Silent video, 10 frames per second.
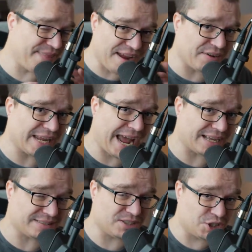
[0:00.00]
never
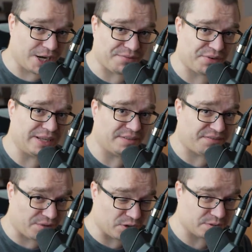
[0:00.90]
casted Geoffrey in the
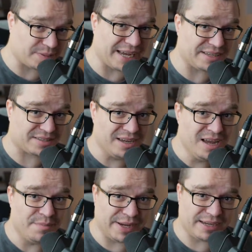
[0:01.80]
first place,
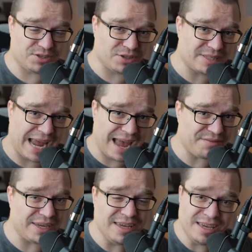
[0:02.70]
because just
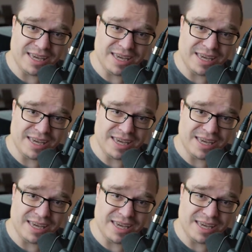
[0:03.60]
having,